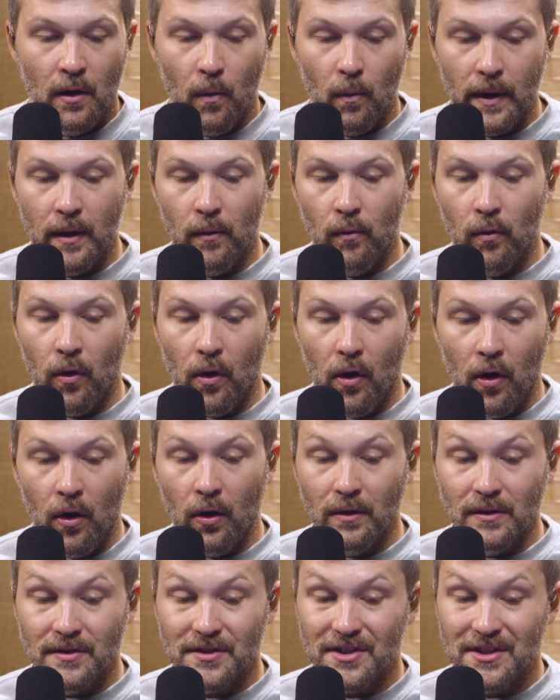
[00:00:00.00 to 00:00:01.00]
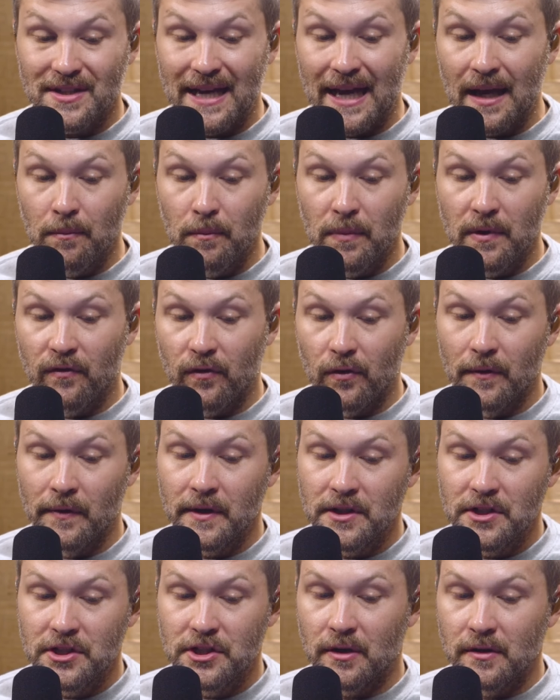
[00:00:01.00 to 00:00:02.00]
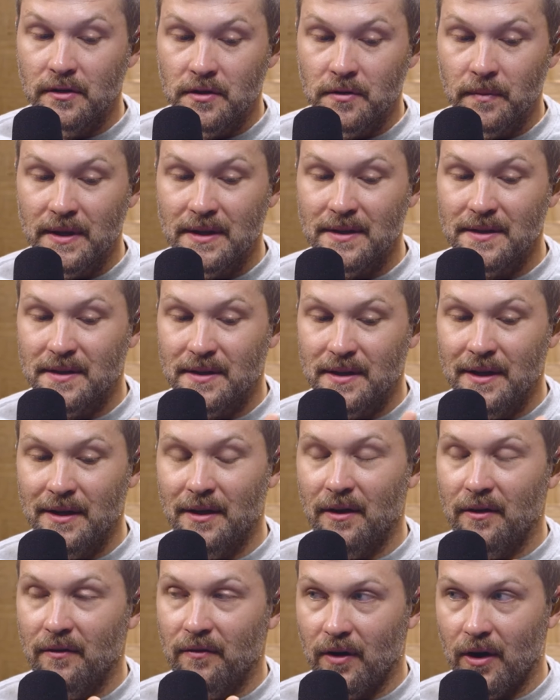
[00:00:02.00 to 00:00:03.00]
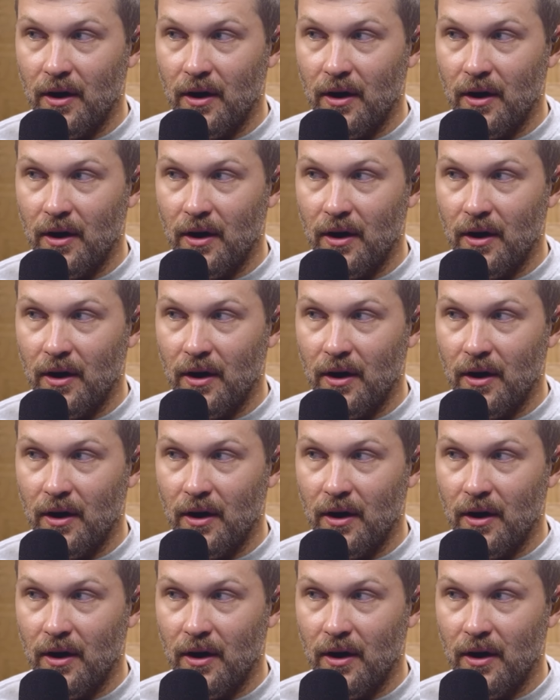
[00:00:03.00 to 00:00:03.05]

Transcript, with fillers: we will all stand before the judgment seat of